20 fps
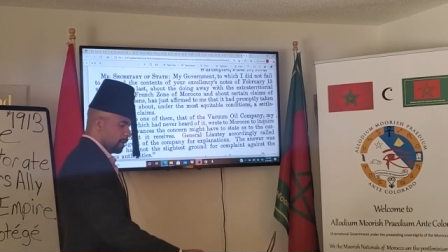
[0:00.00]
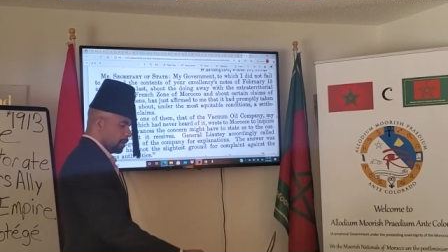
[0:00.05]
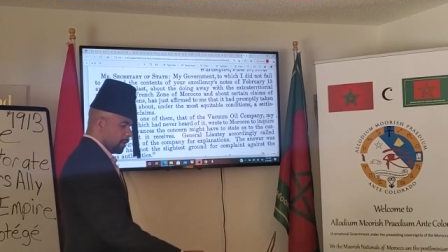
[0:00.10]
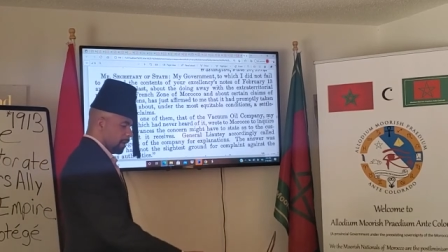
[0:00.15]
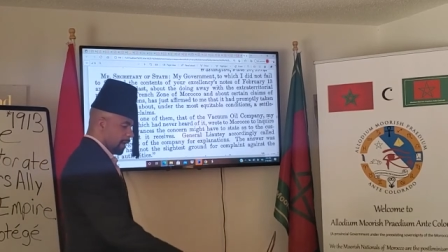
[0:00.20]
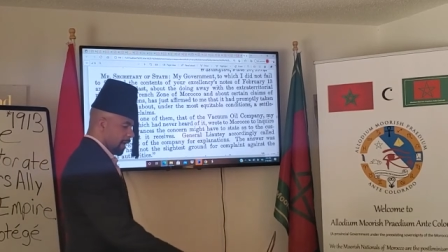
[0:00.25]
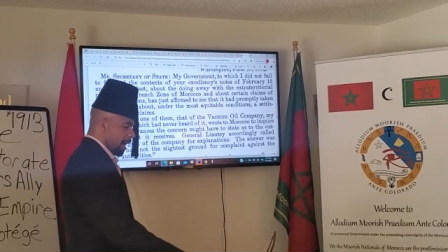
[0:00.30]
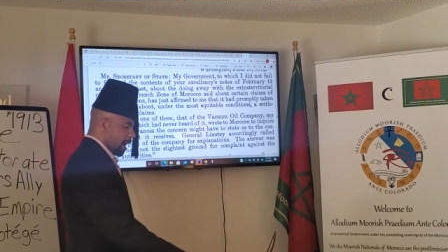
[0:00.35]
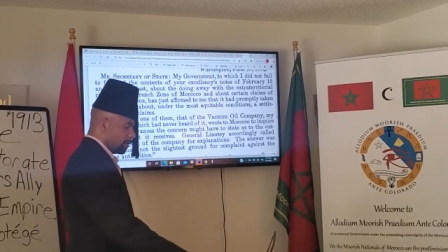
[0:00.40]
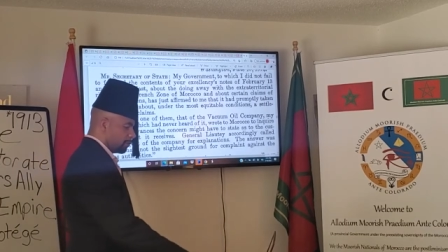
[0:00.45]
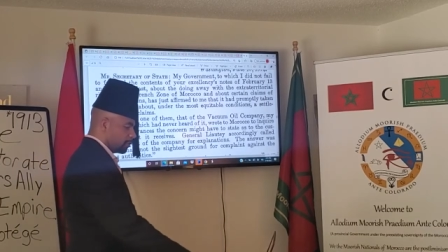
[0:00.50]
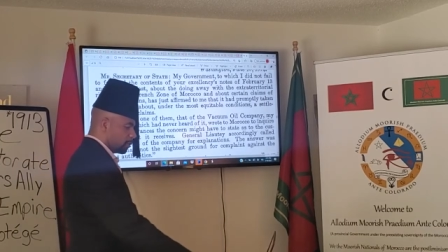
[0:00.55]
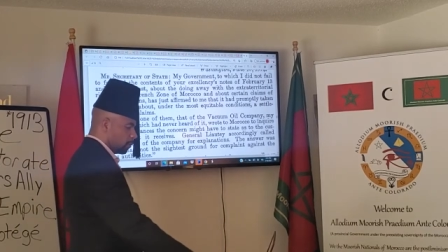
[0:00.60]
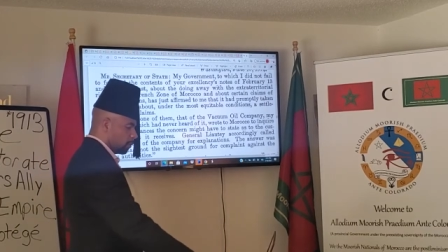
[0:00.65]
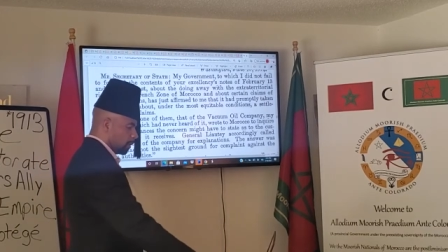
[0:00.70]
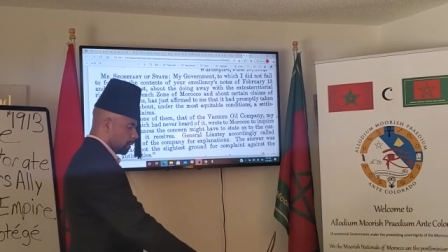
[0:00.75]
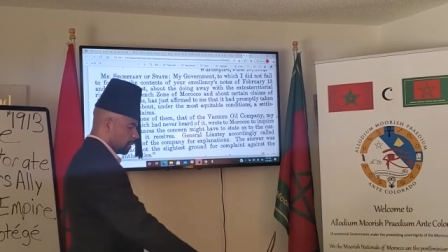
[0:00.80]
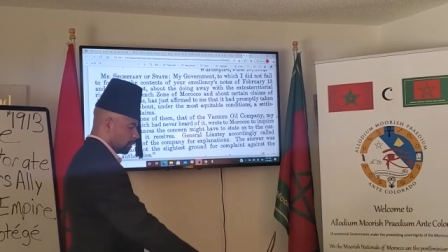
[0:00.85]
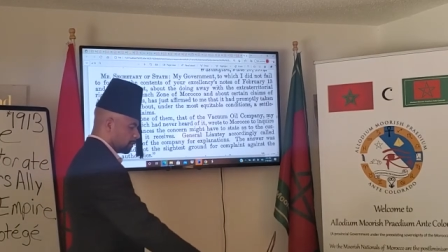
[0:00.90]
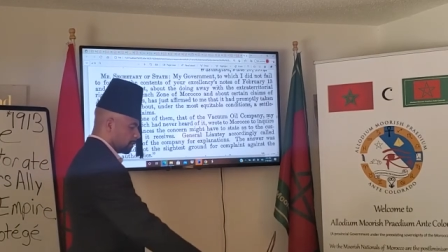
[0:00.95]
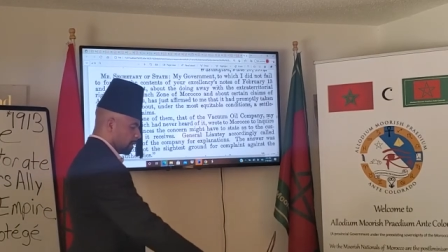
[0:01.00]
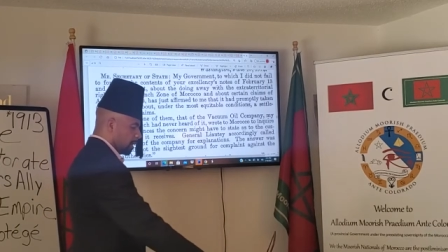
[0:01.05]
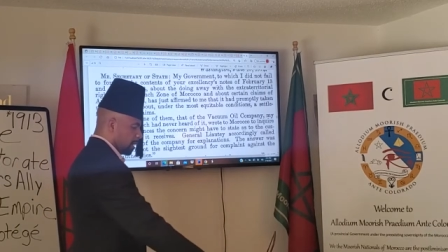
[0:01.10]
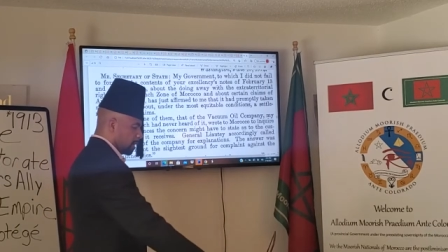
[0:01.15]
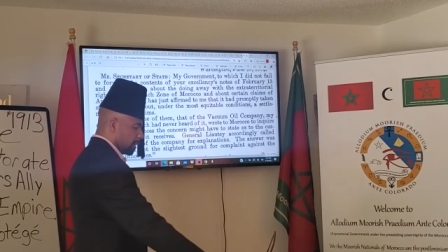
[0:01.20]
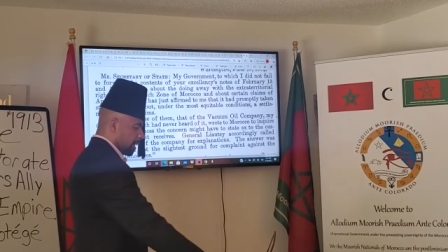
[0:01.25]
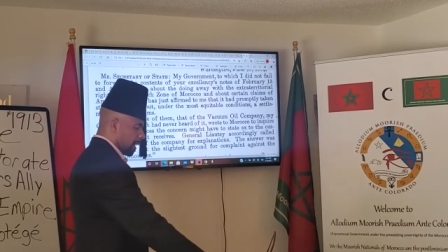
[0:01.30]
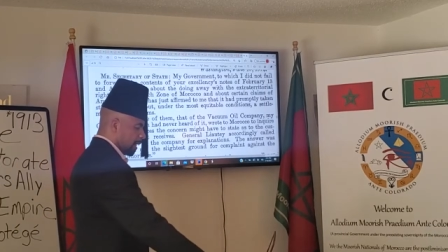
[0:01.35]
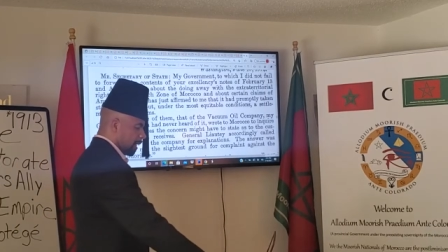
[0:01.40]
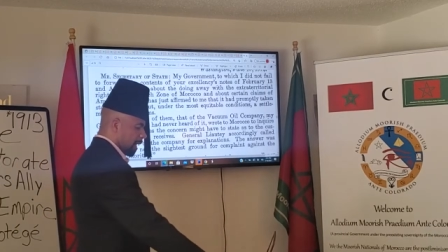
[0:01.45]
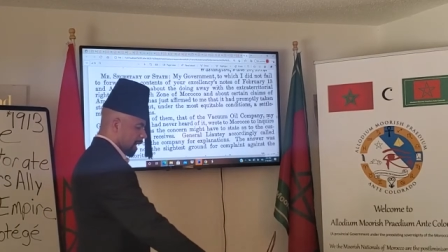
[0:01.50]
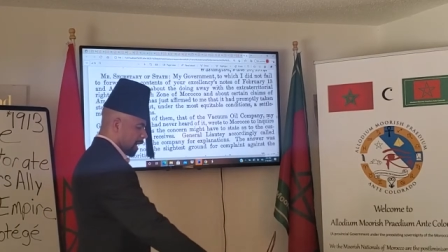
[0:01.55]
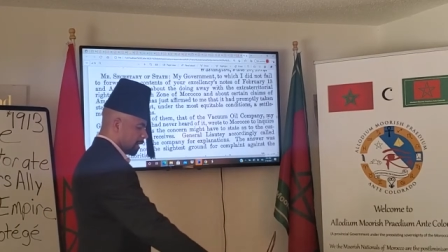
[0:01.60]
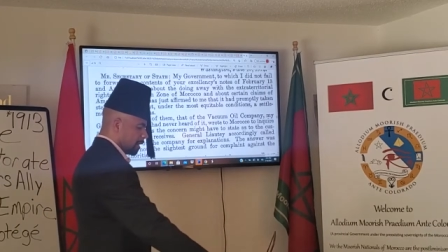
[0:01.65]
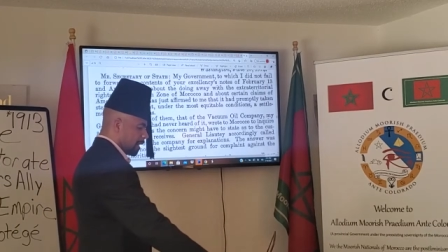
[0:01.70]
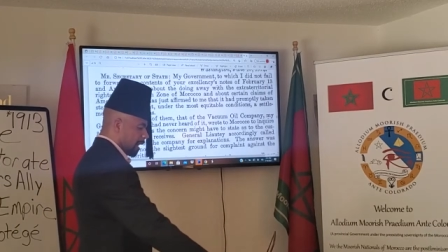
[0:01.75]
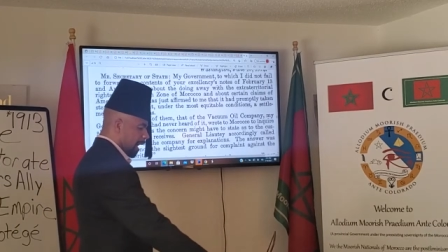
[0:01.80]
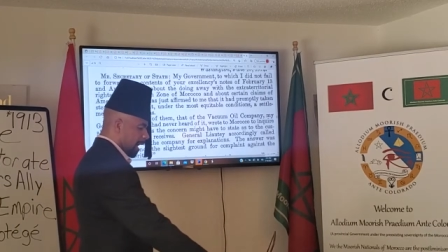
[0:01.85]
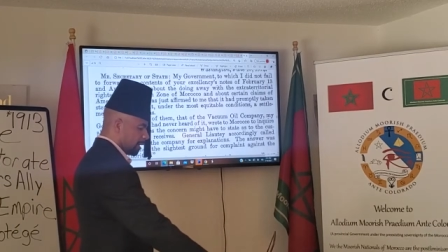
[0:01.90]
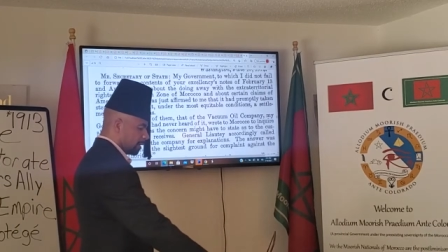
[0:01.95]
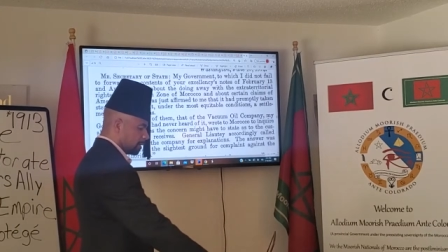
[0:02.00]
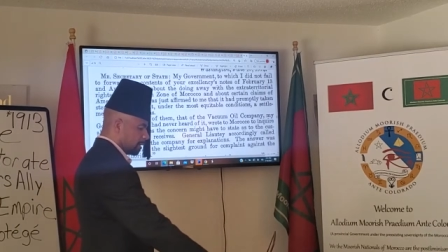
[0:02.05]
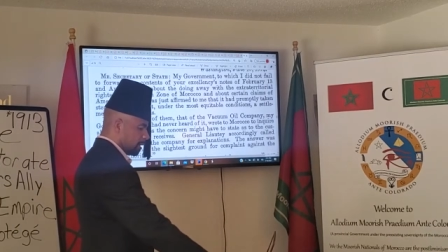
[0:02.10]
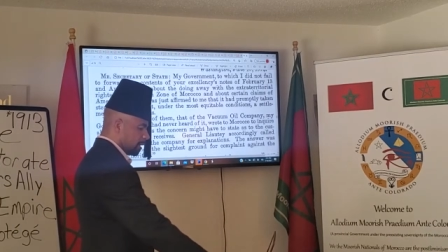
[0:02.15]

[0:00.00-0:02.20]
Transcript: The answer was that he had not